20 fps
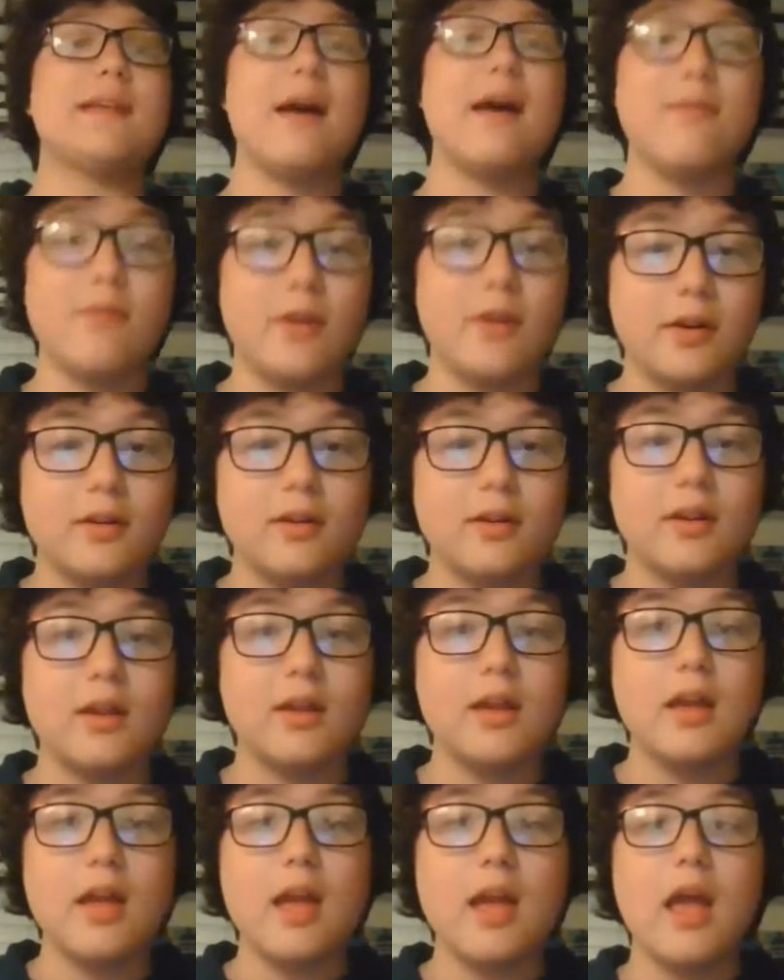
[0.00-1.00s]
ever.
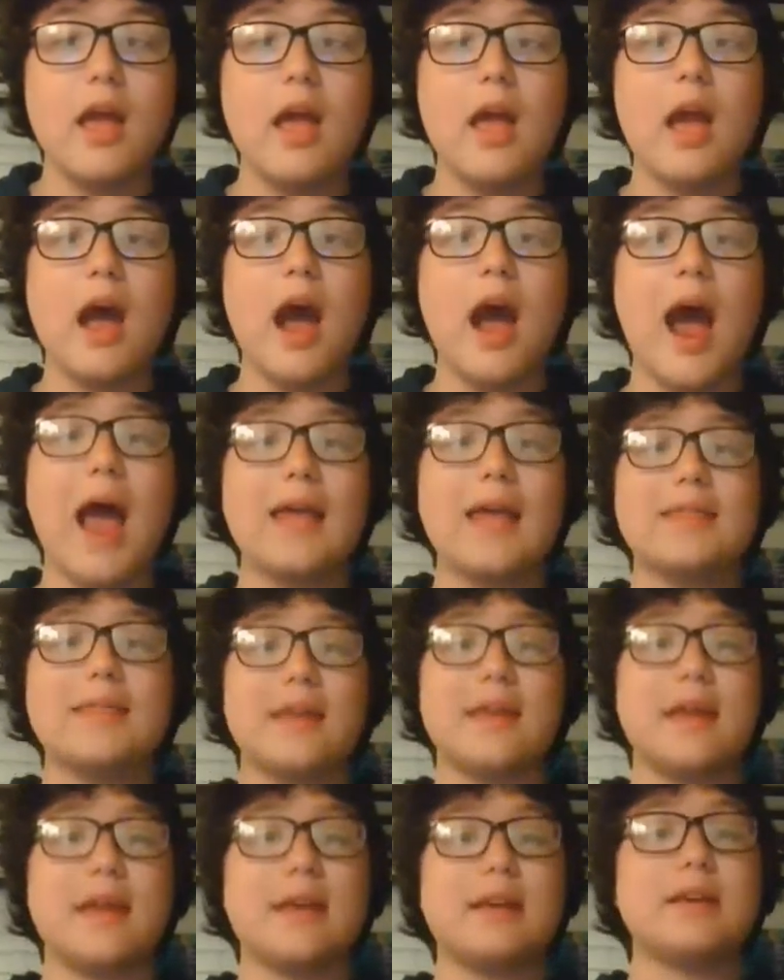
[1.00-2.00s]
I
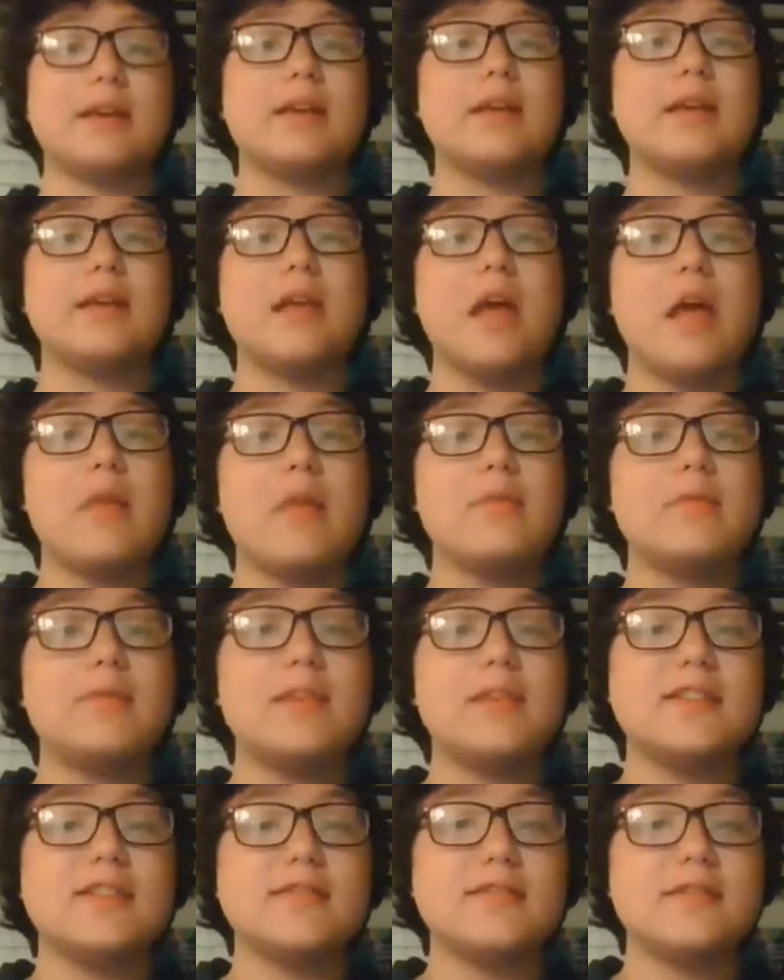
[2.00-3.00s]
think
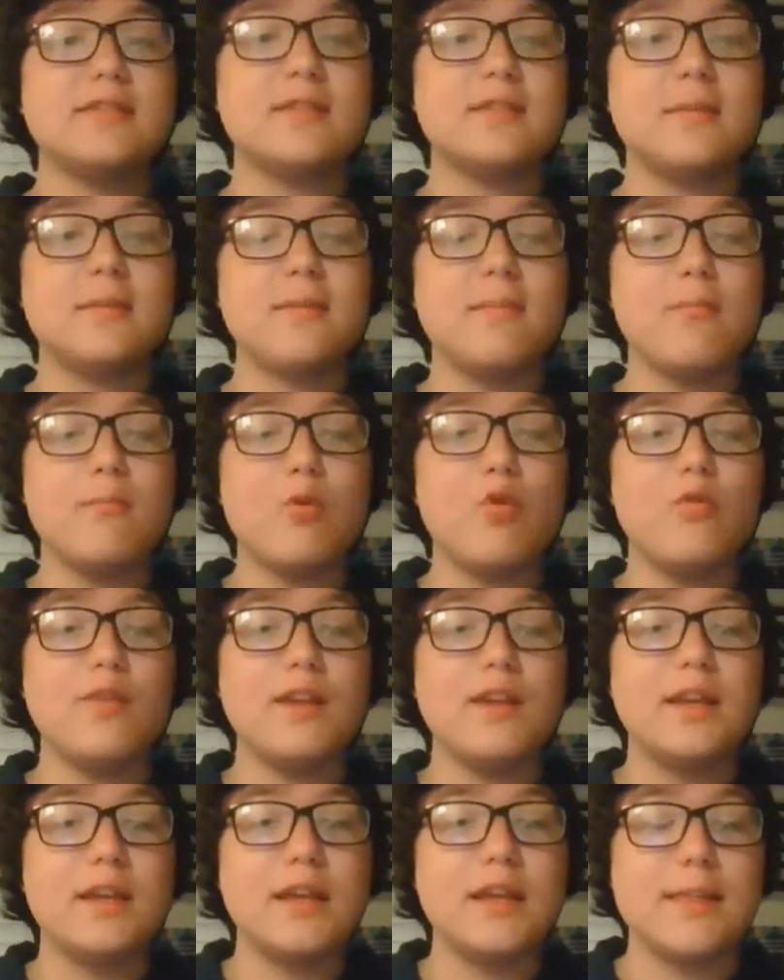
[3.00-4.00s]
this
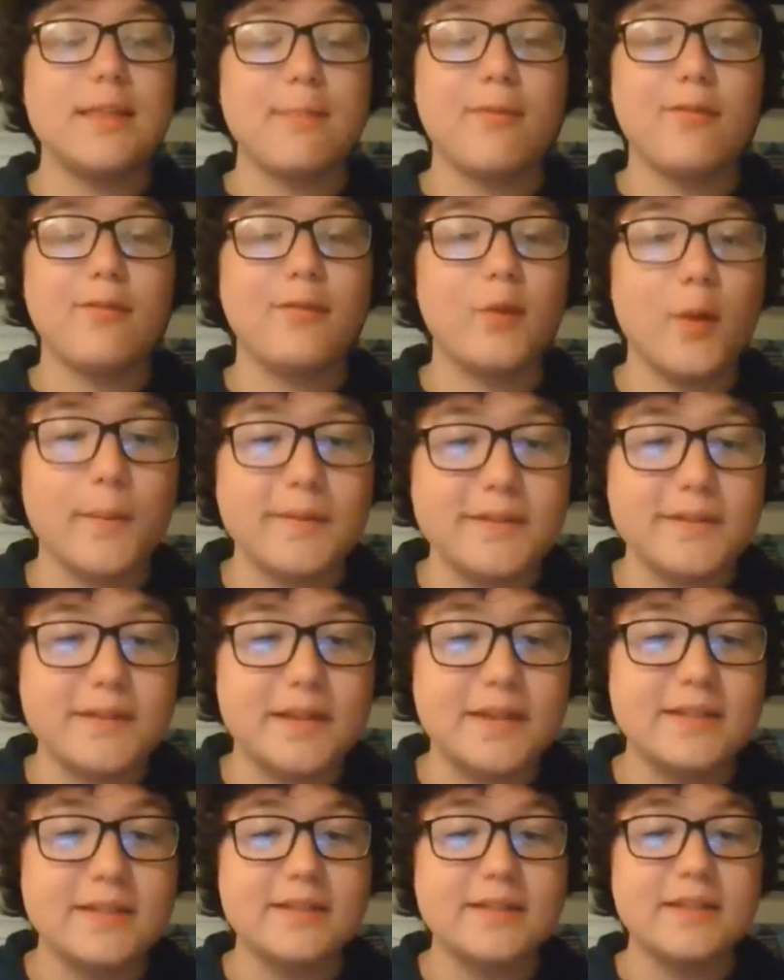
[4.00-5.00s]
movie in the
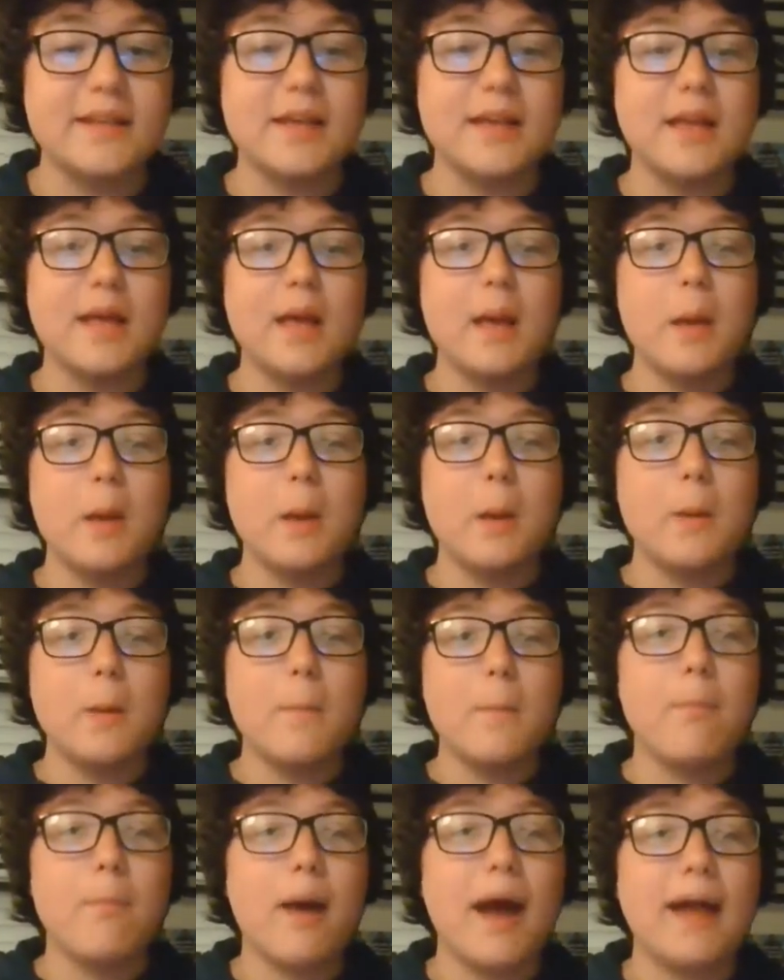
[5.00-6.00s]
performances
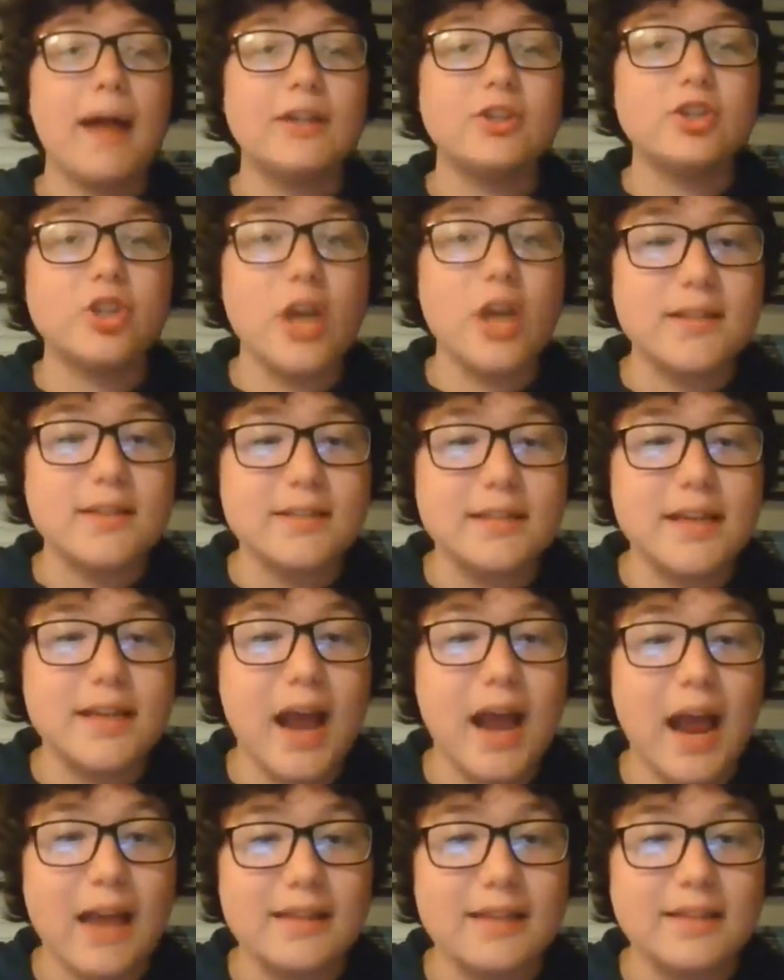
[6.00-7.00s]
by Jesse
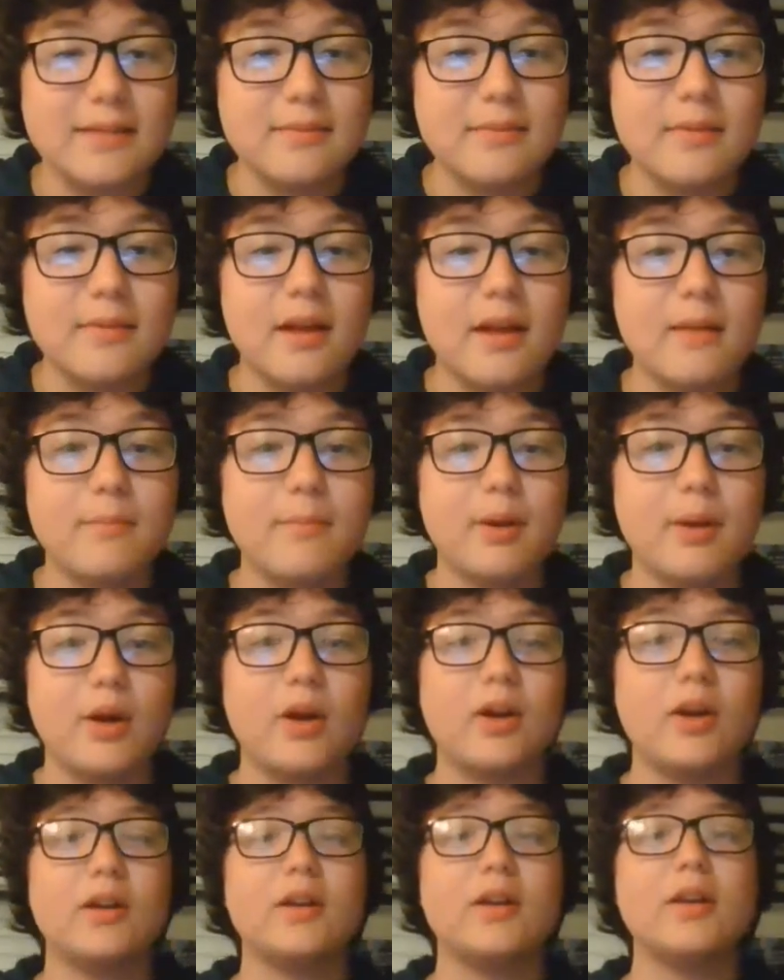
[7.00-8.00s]

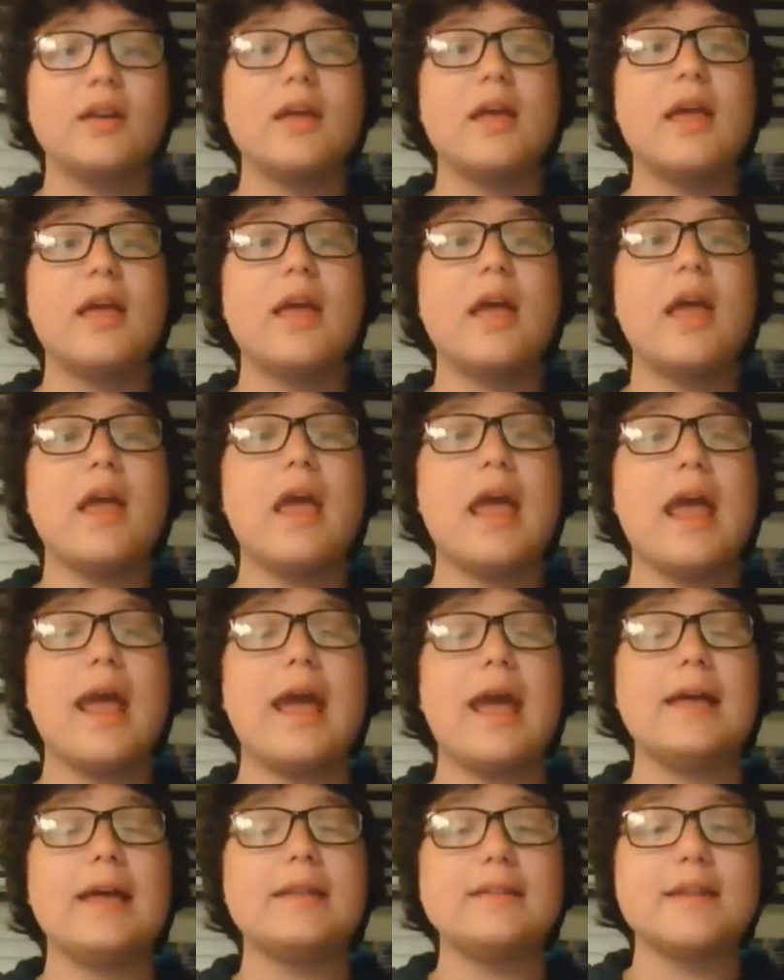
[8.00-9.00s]
Eisenberg
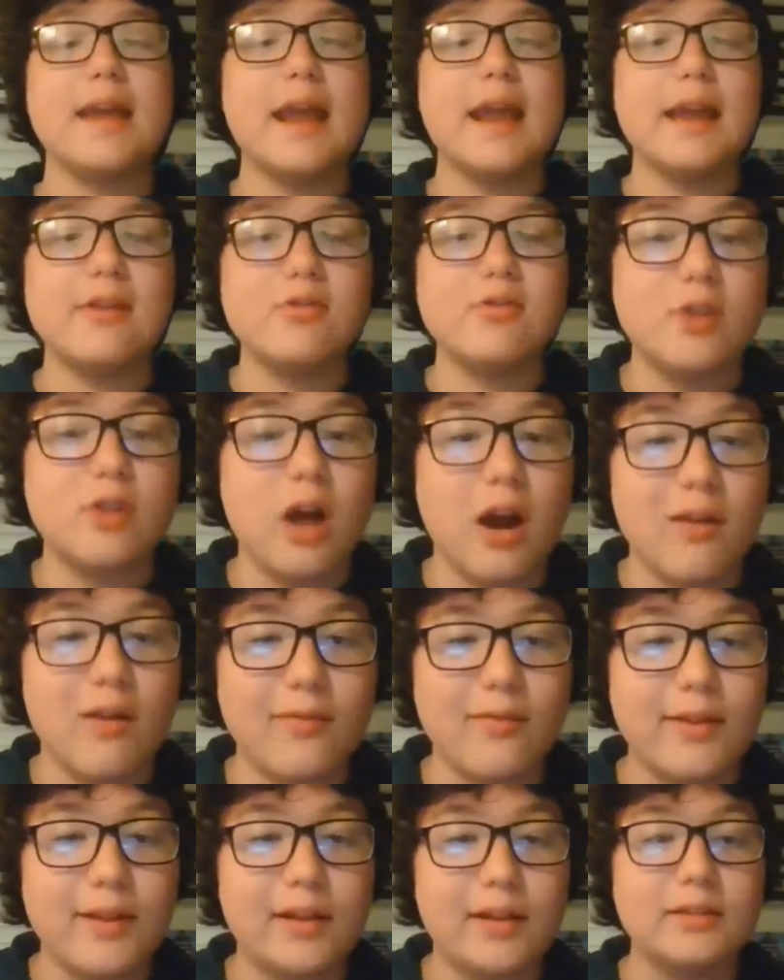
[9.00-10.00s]
and Andrew
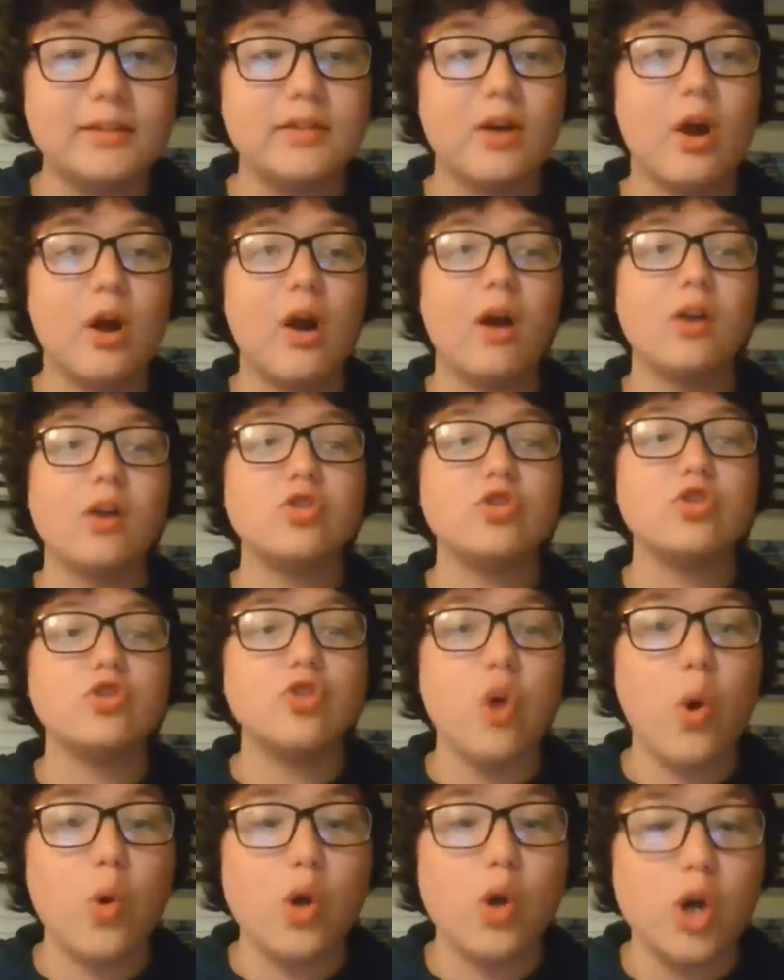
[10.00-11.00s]
Garfield are
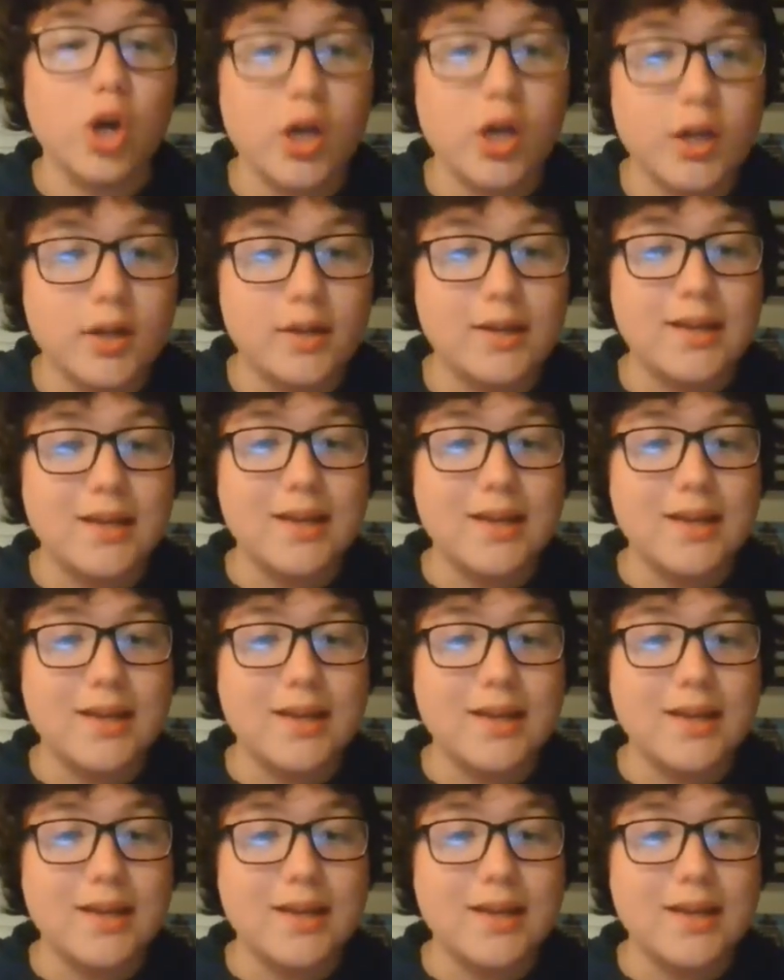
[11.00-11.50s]
so good,